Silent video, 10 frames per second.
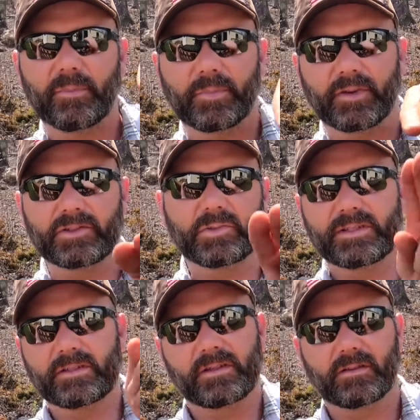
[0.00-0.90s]
up and they're
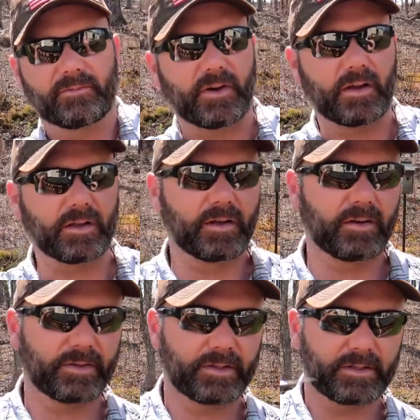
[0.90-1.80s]
twisting and falling
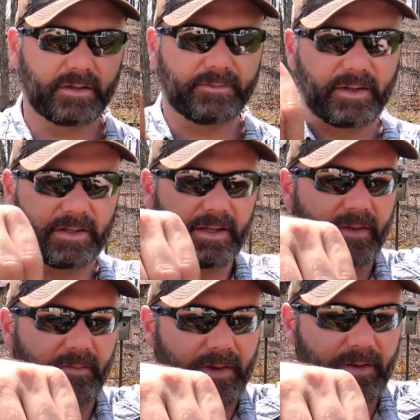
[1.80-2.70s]
over and stuff like
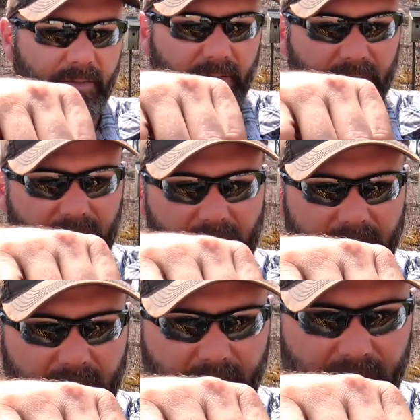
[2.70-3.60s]
that, and we don't want
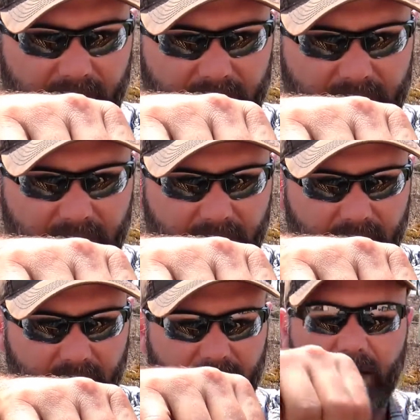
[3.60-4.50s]
leggy plants,
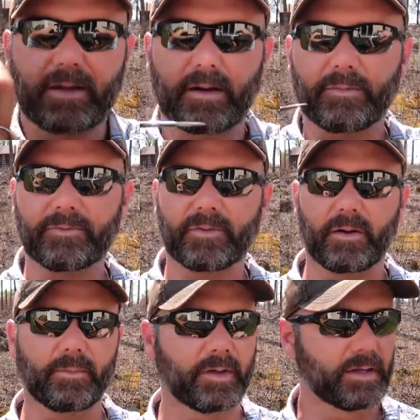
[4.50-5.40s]
and that comes
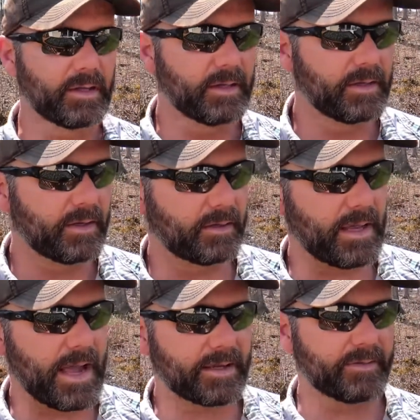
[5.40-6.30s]
from a
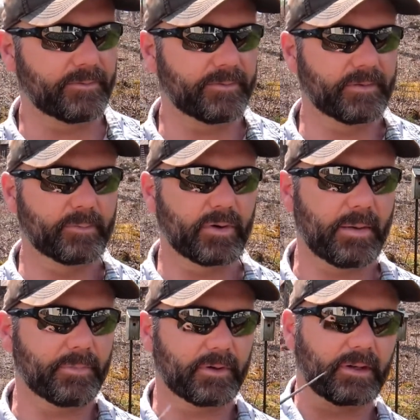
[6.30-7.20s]
lack of
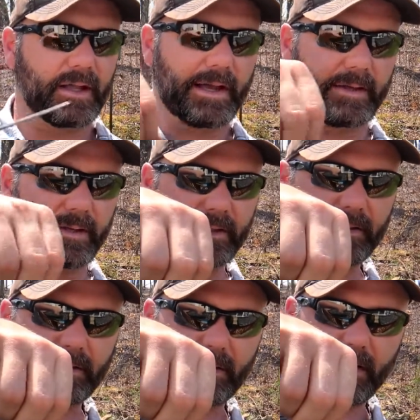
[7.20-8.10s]
proper light
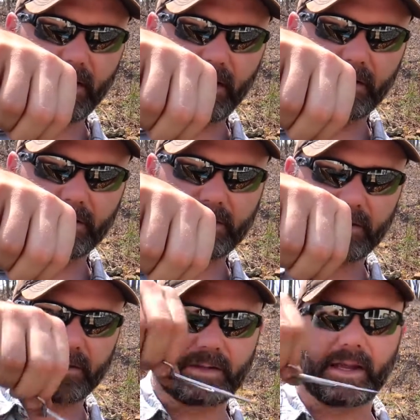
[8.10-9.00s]
in
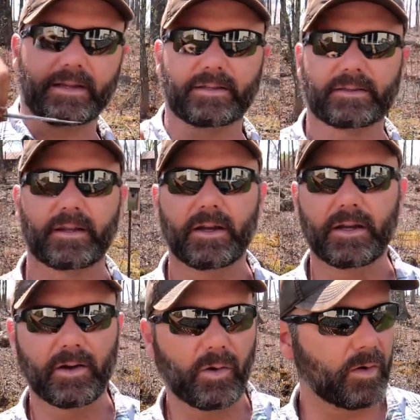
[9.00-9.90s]
certain cases,
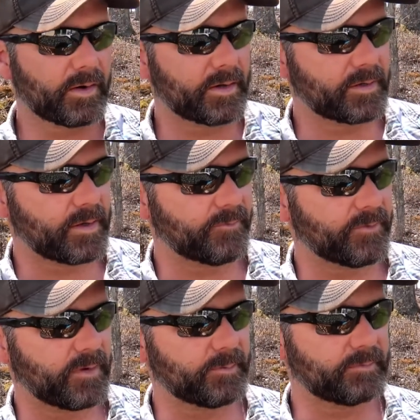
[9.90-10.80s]
or it can come
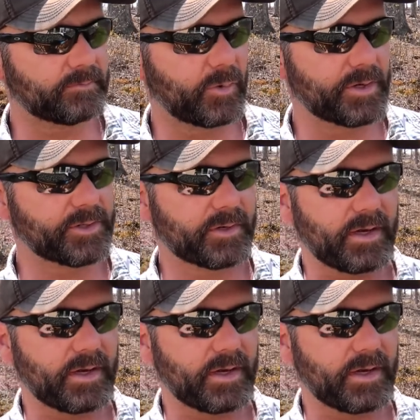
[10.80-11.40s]
from moisture